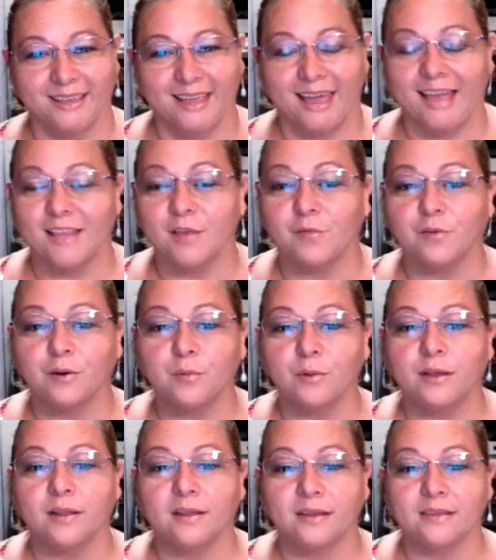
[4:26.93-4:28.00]
And the free
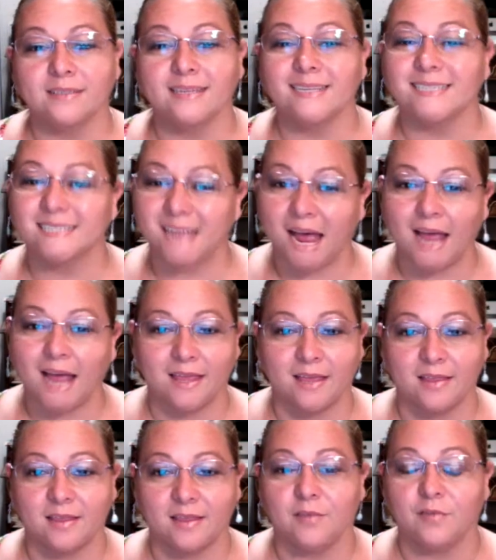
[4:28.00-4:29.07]
will is
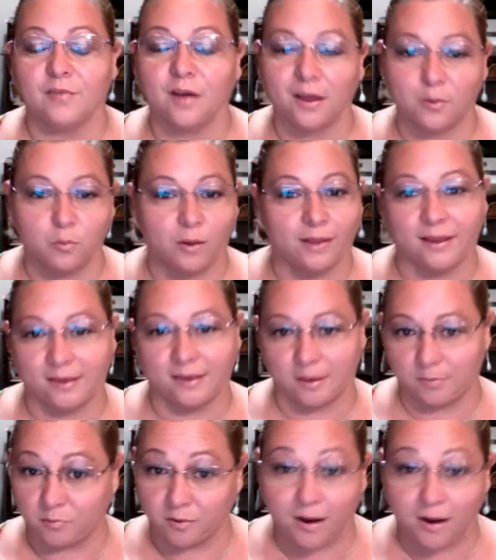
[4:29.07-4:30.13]
decided if I want to keep
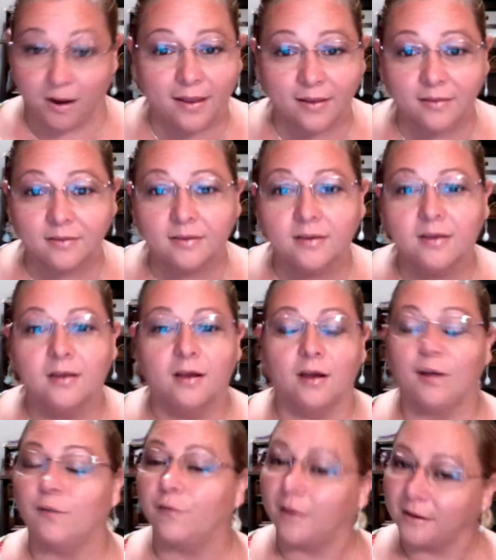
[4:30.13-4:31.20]
crying
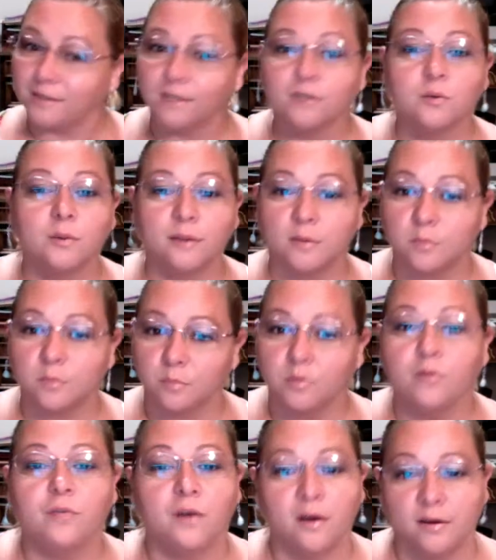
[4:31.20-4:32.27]
or if I just want to
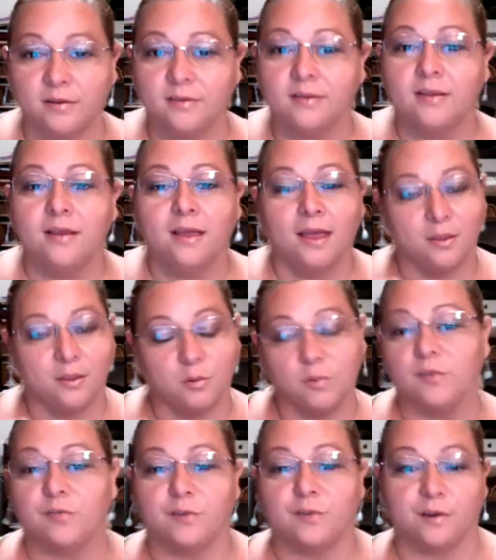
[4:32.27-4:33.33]
move on and do
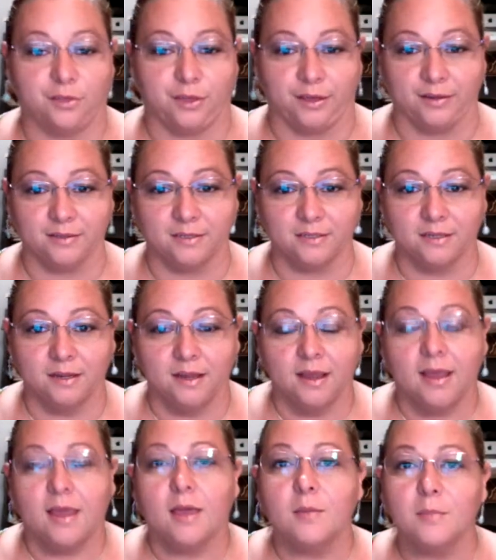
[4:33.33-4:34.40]
different things.
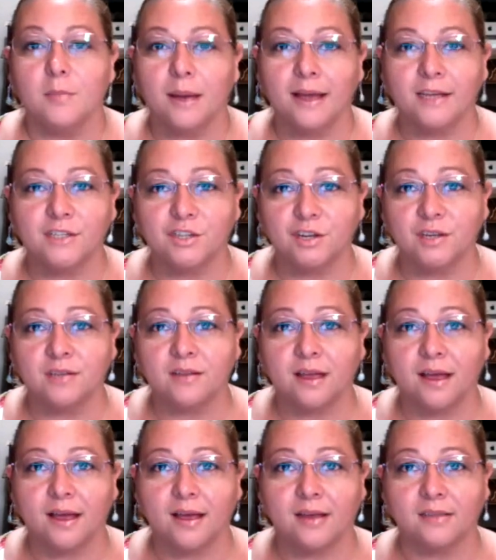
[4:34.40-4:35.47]
Imagine
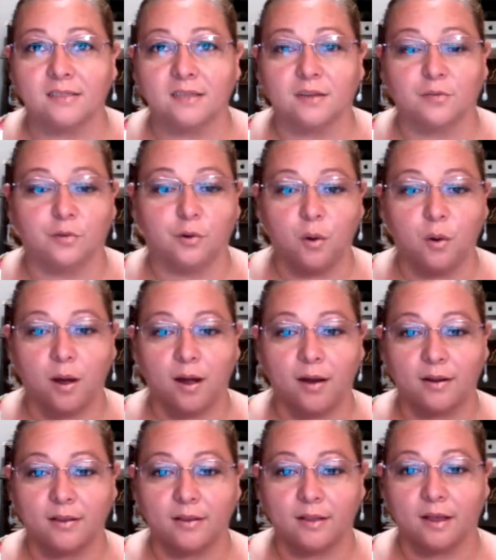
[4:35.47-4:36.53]
as if you are
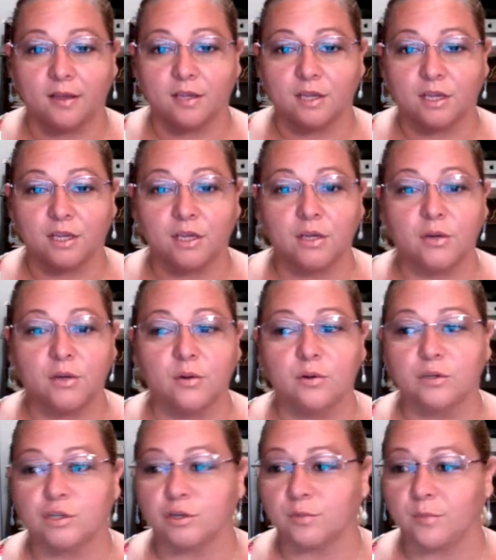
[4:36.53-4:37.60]
in a
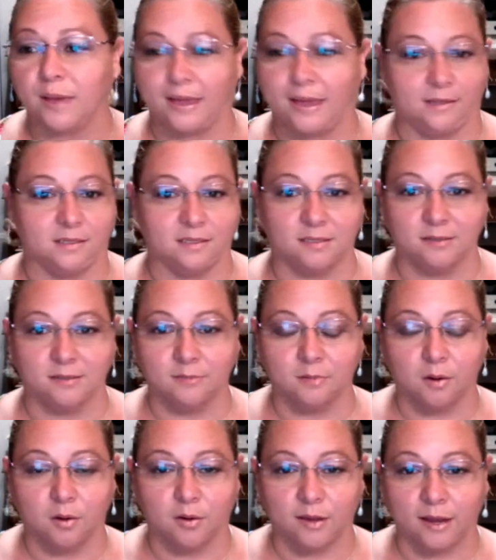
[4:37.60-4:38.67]
huge maze,
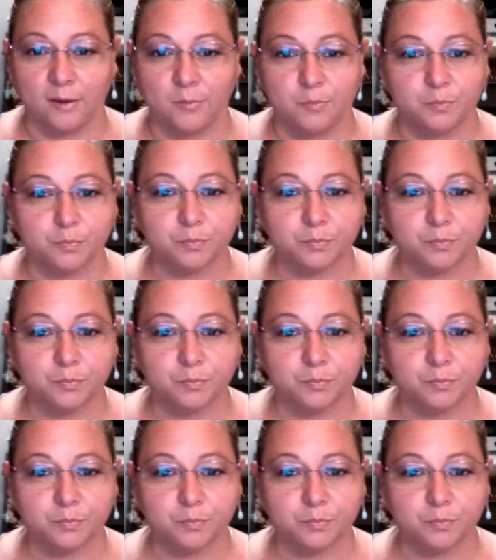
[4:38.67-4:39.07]
okay?